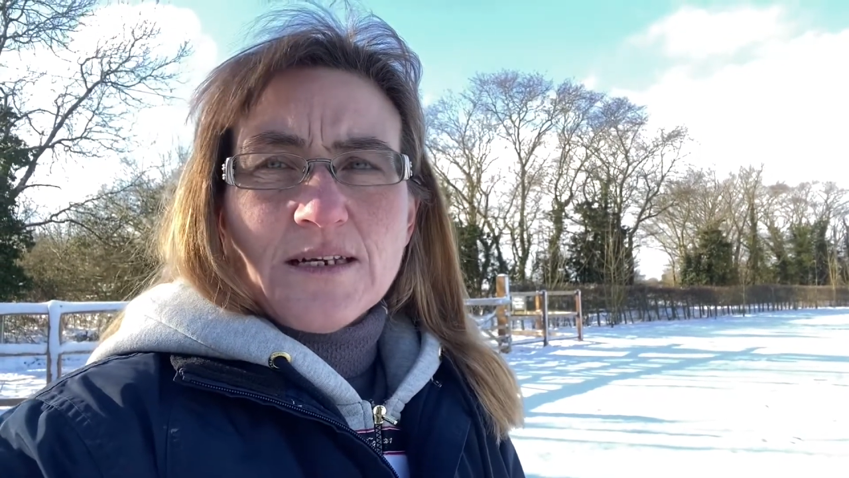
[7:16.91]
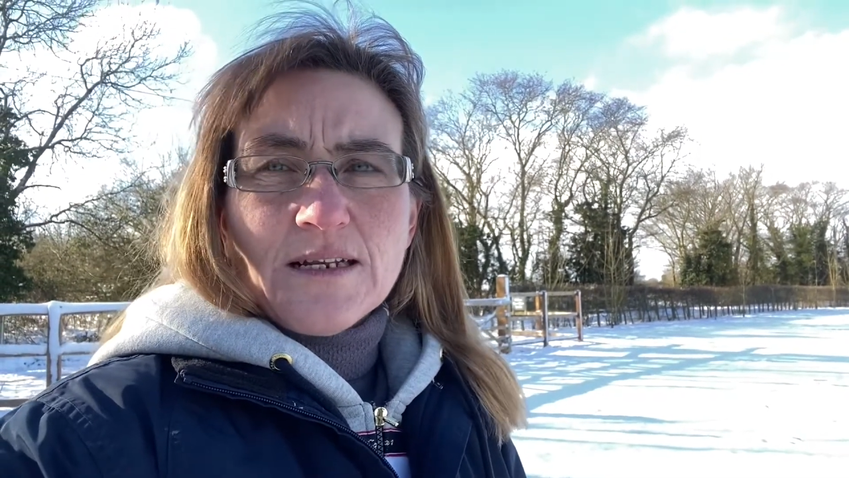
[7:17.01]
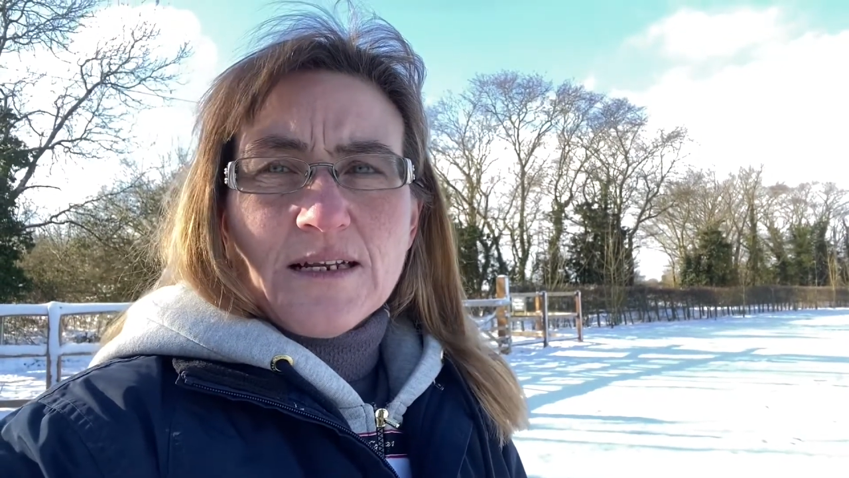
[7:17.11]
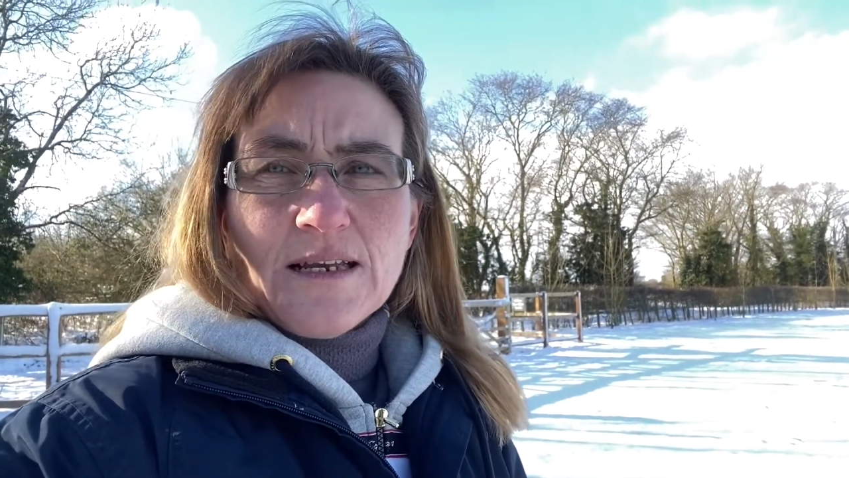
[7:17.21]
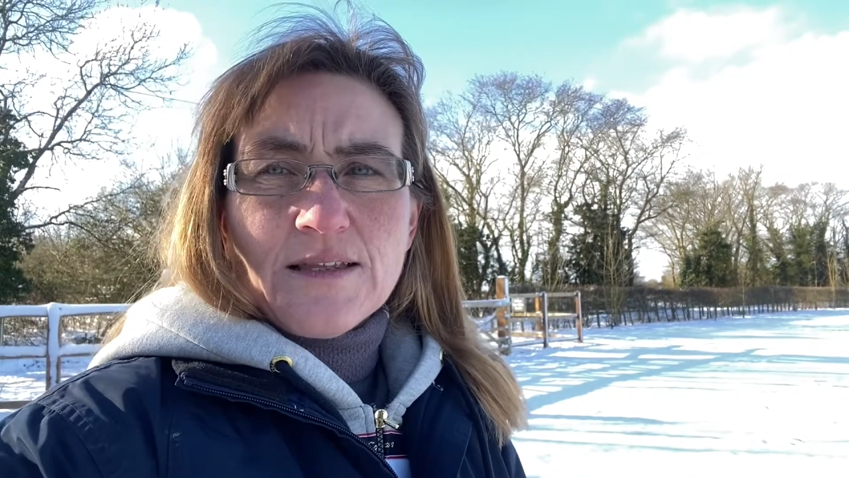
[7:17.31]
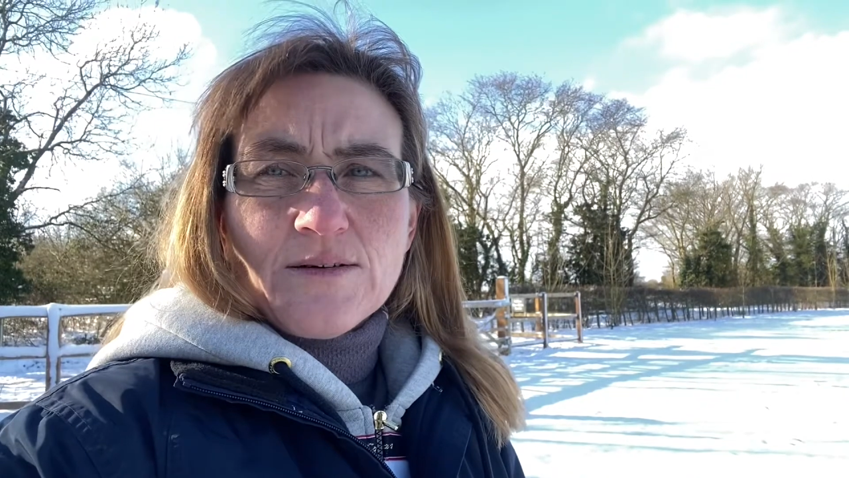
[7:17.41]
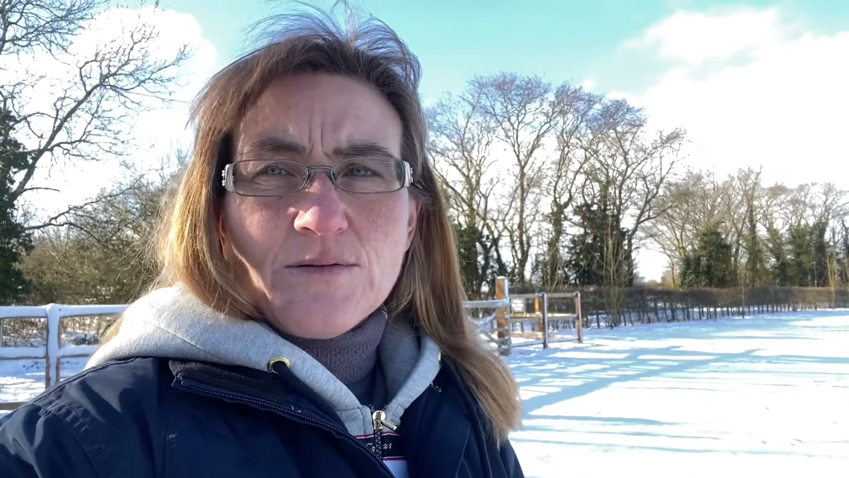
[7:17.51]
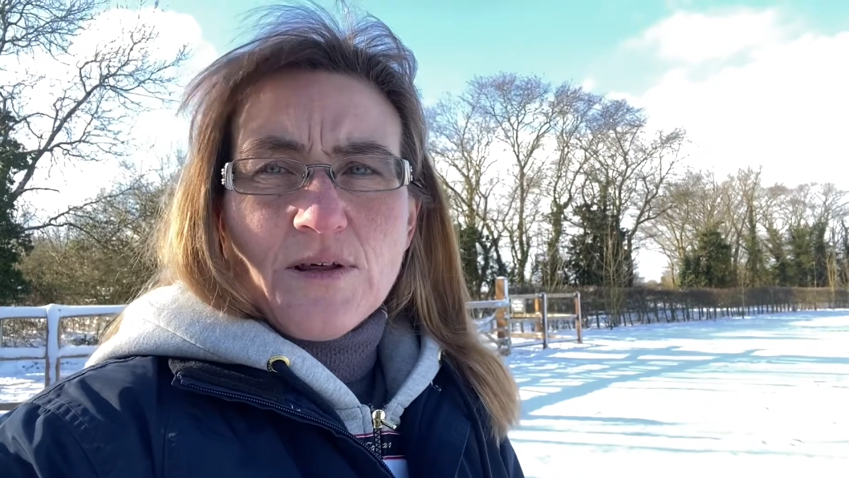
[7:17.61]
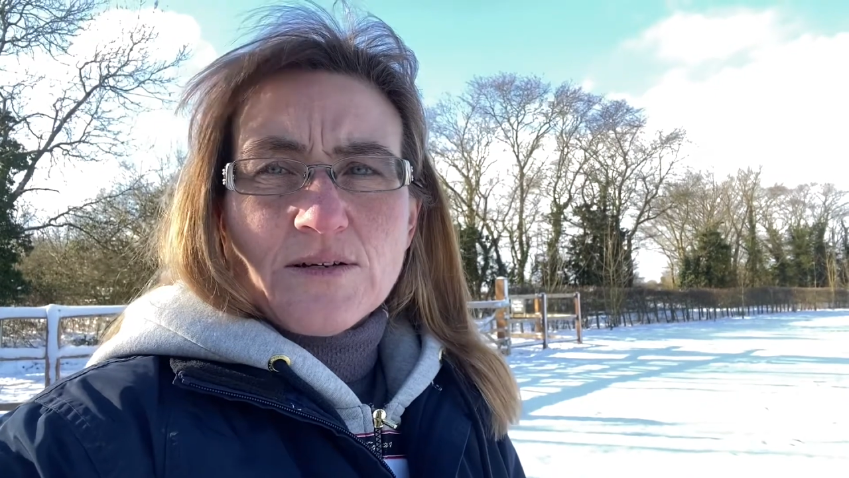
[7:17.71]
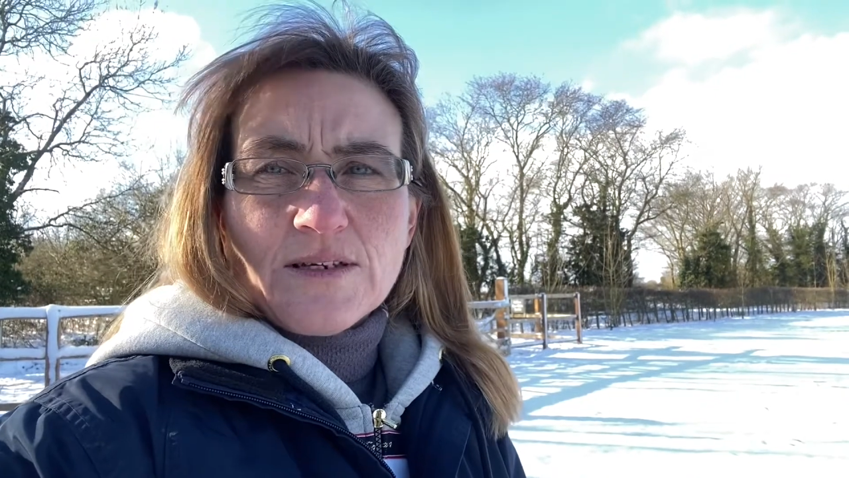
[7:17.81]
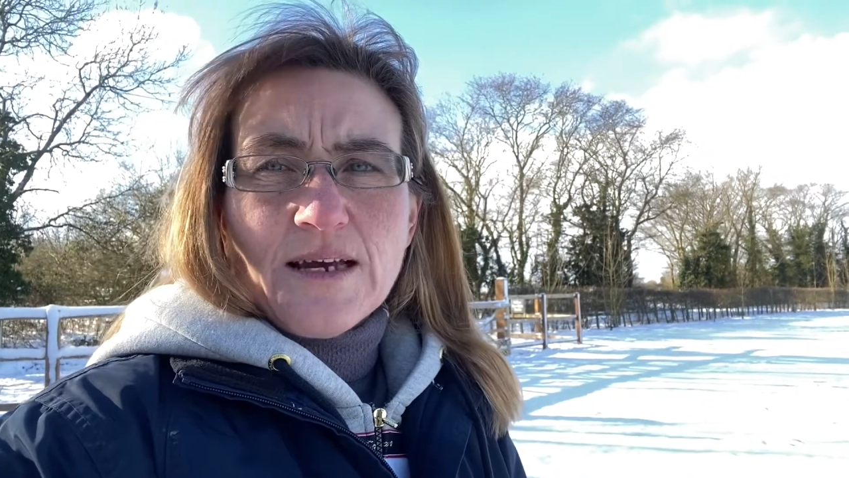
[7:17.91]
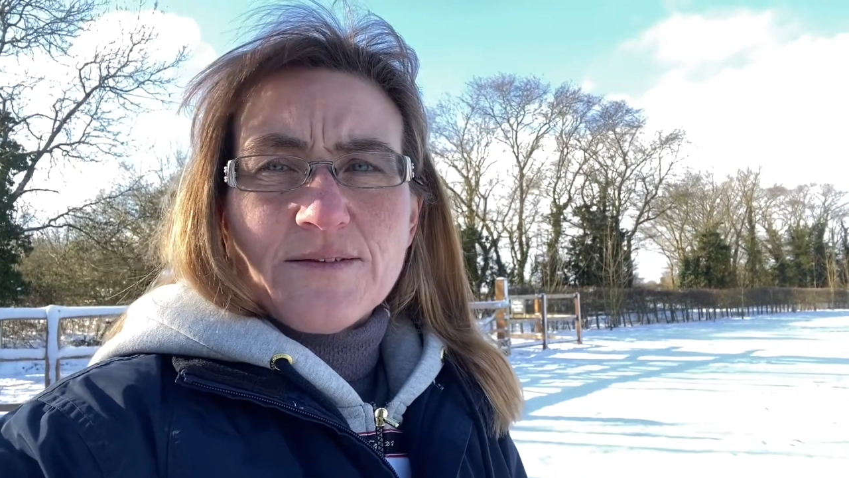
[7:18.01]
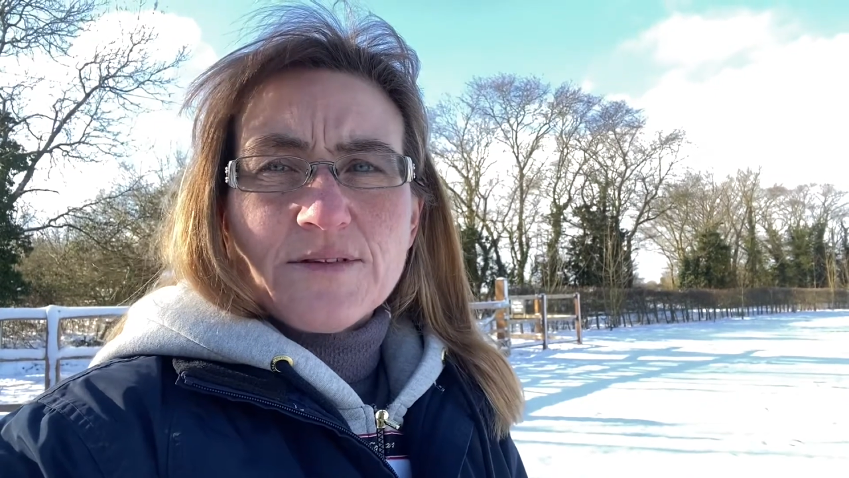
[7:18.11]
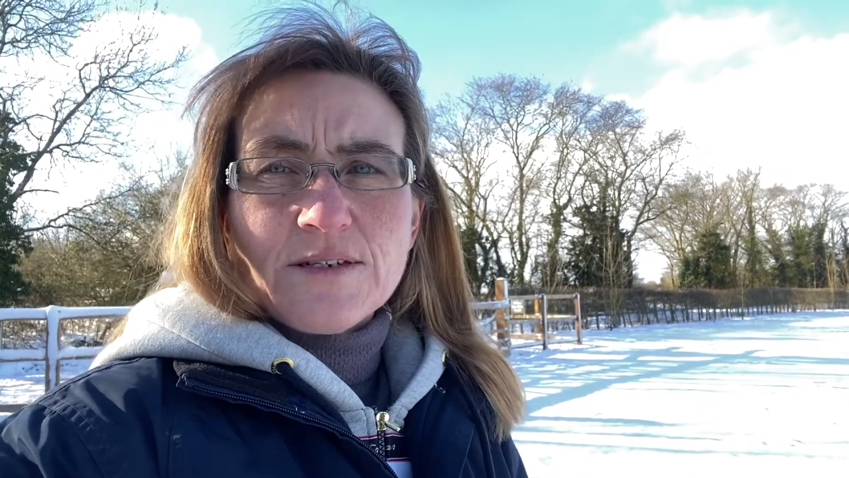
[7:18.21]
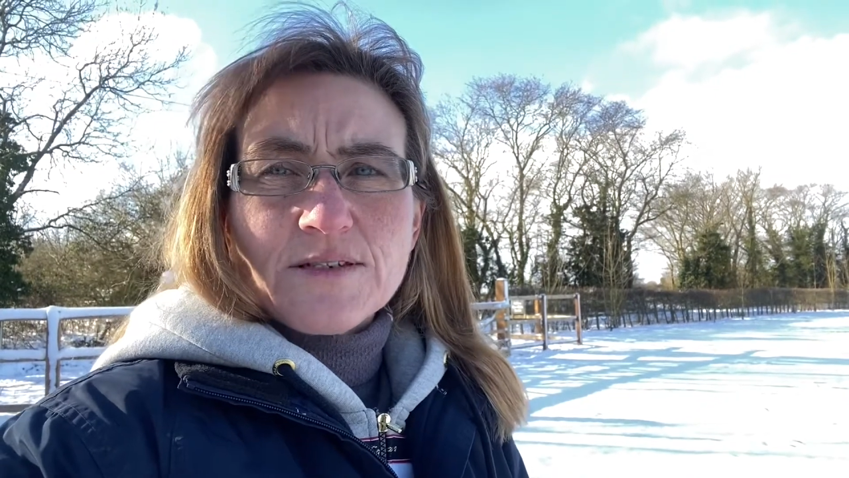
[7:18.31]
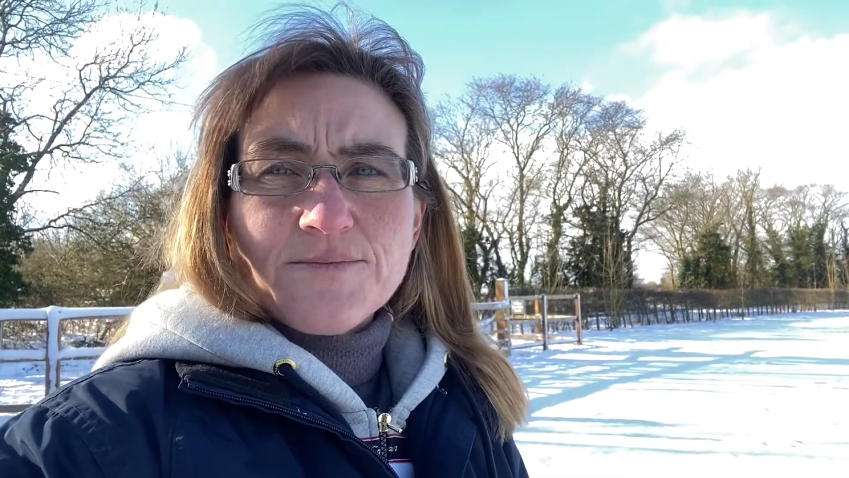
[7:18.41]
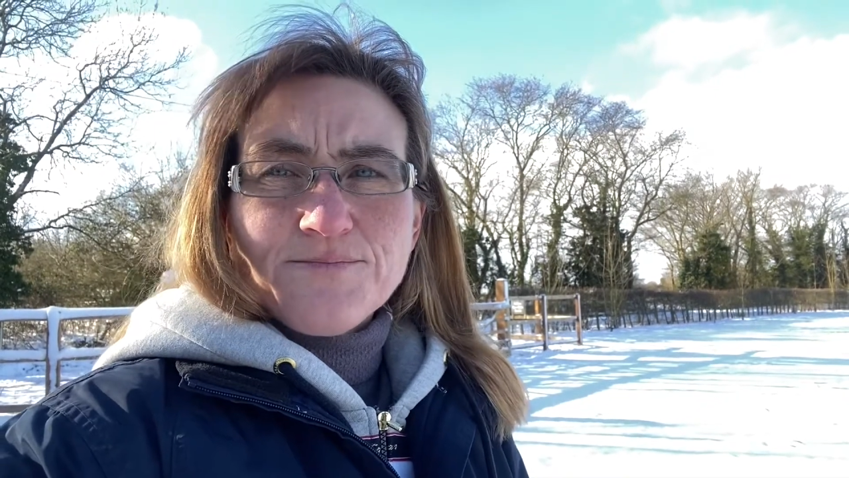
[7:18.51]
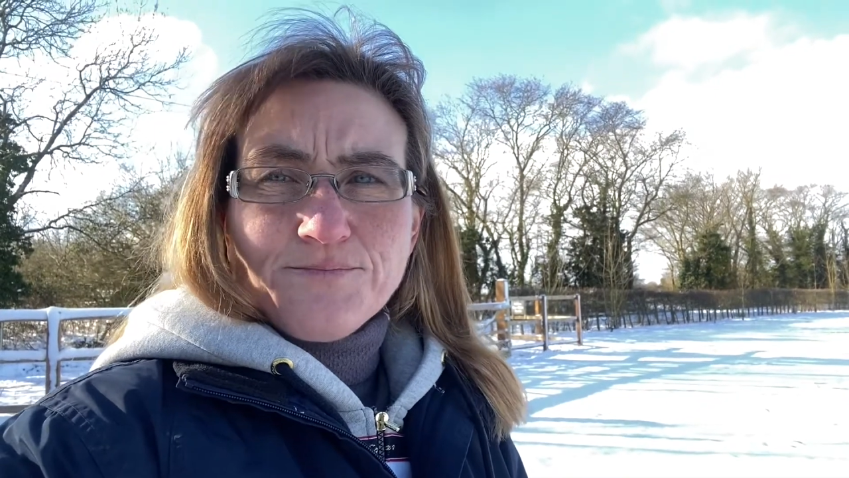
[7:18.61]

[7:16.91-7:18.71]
in all those areas,